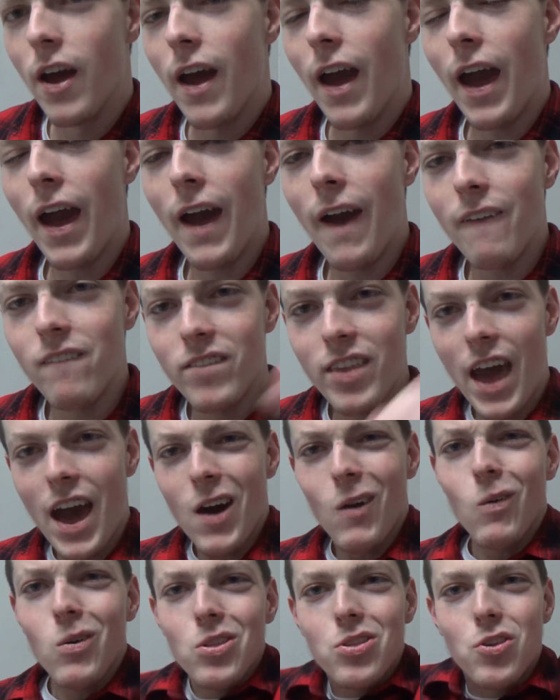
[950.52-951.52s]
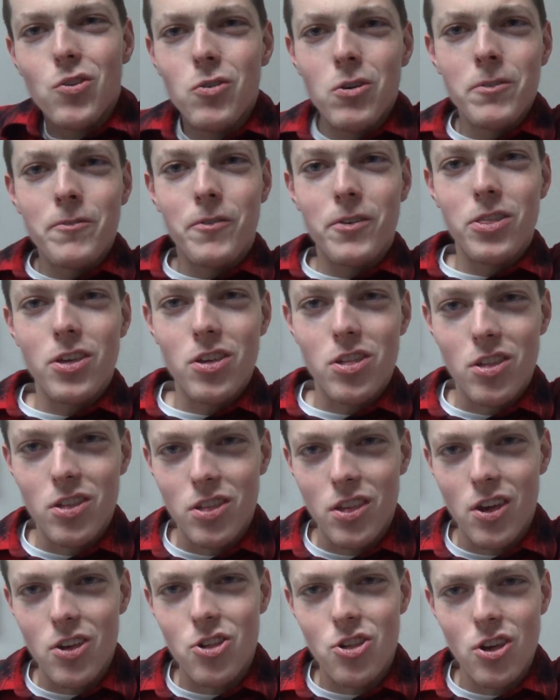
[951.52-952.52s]
And that will do it for this
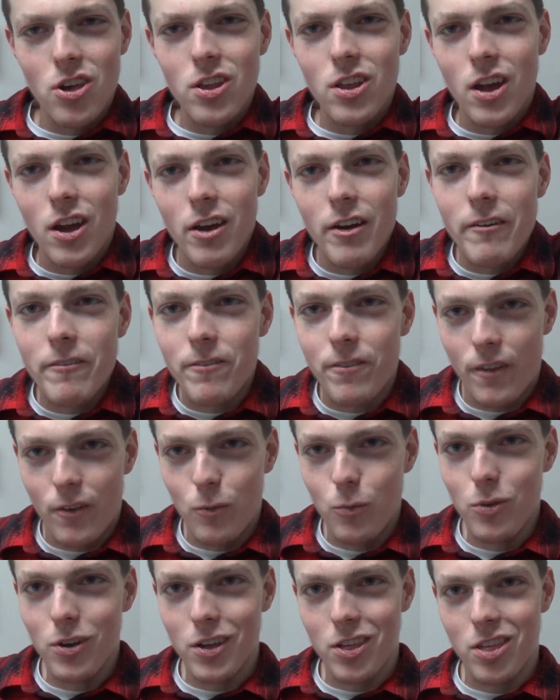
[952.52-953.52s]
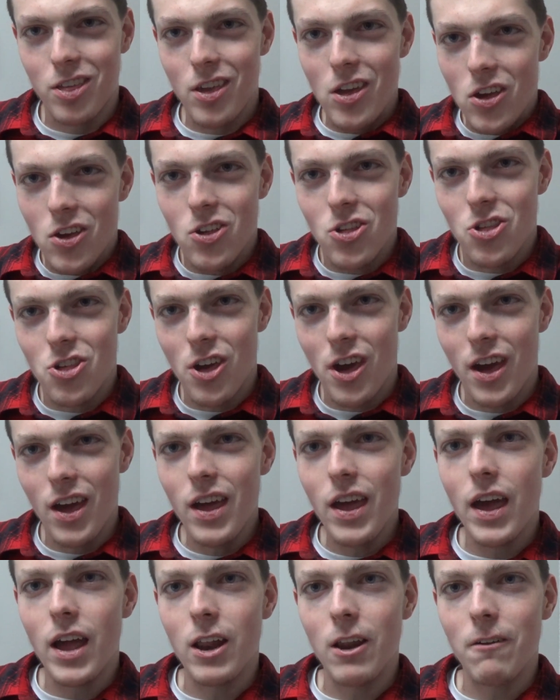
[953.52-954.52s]
edition of
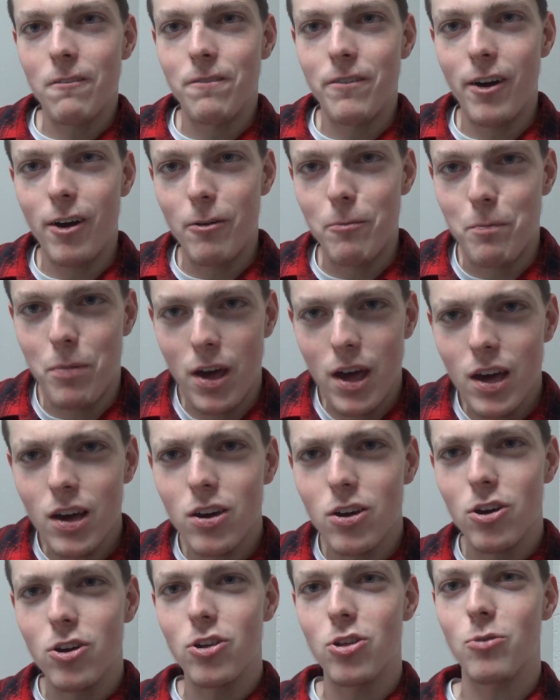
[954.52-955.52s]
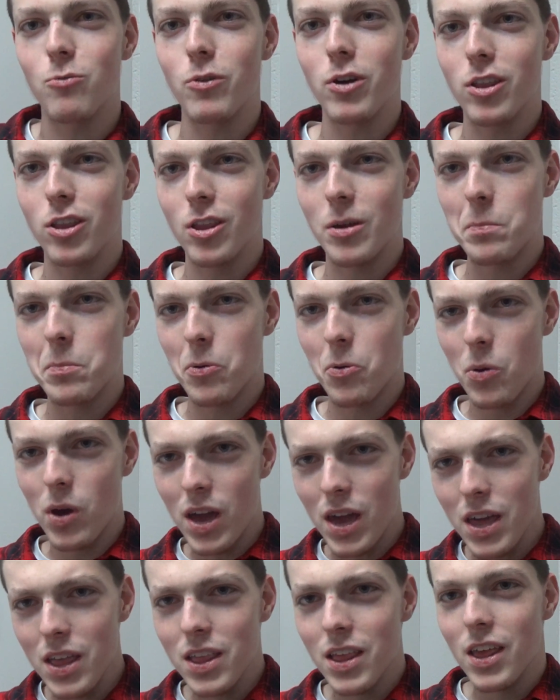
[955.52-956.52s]
C&J NFL Picks, week number
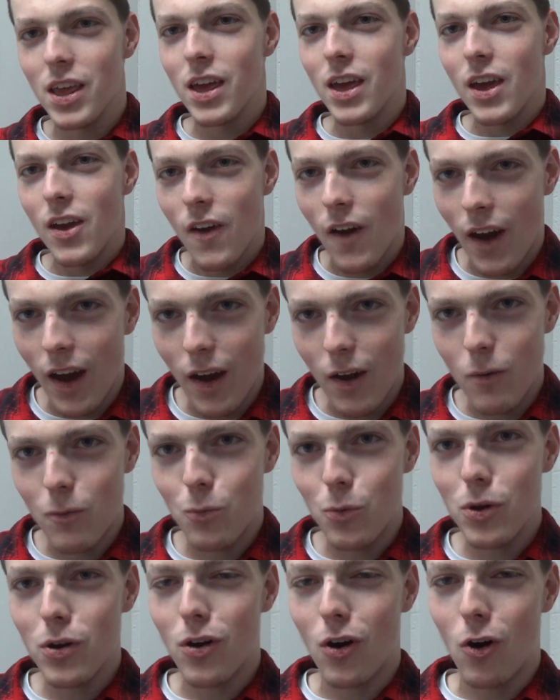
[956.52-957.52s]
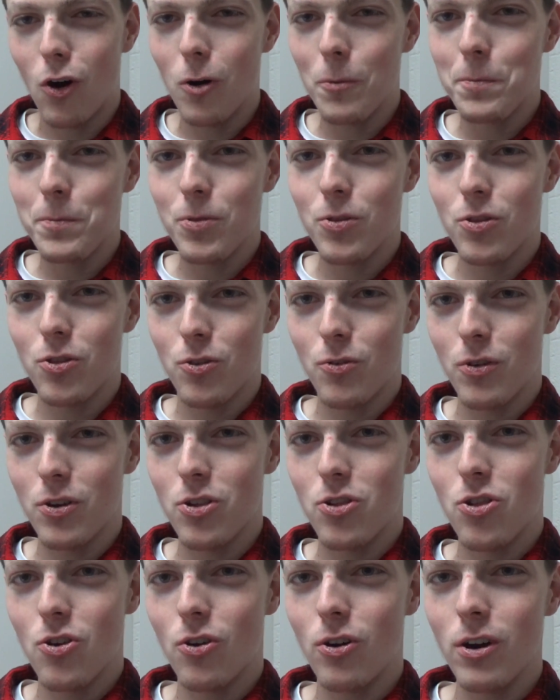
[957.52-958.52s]
8. And we hope to
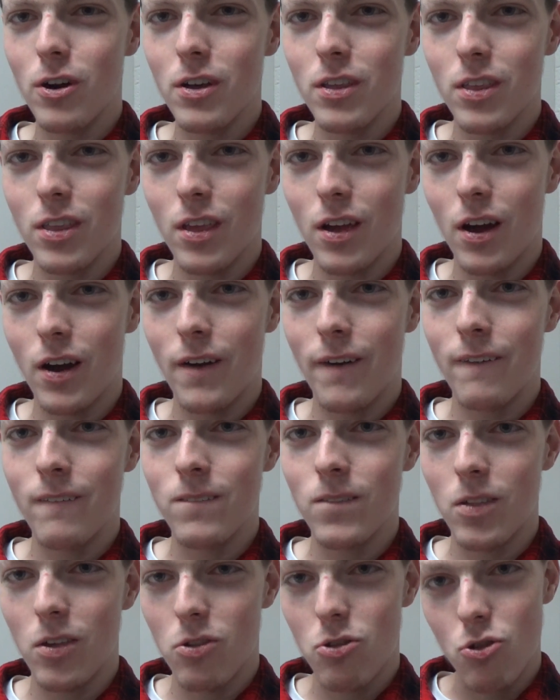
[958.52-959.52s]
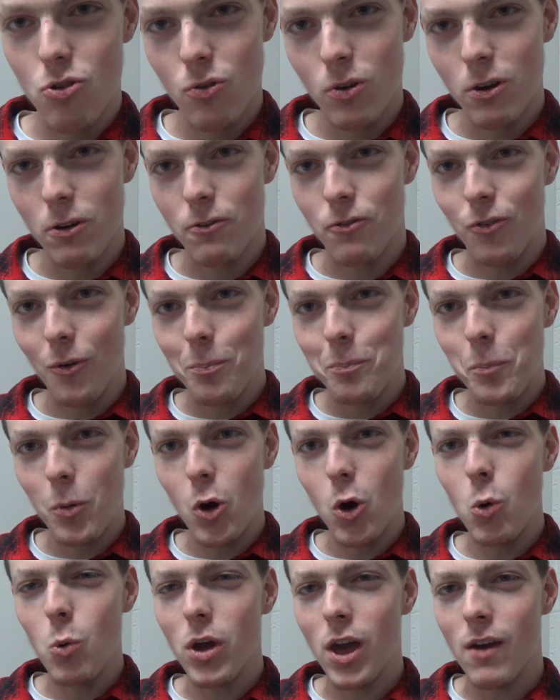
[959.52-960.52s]
enjoy your
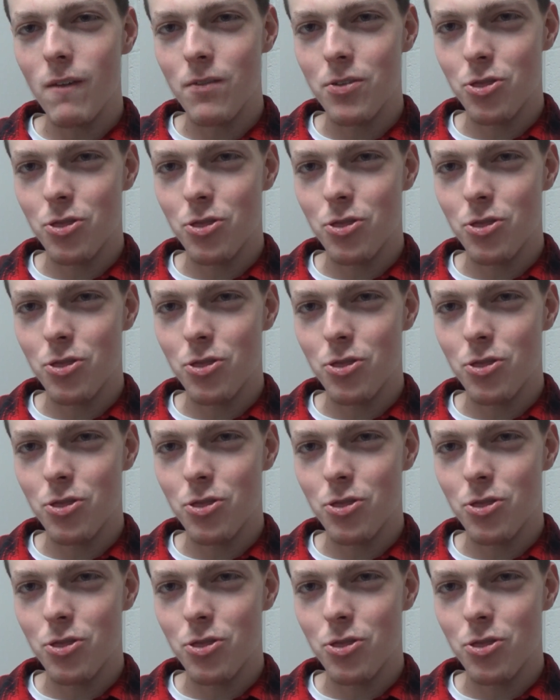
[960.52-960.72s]
football. We have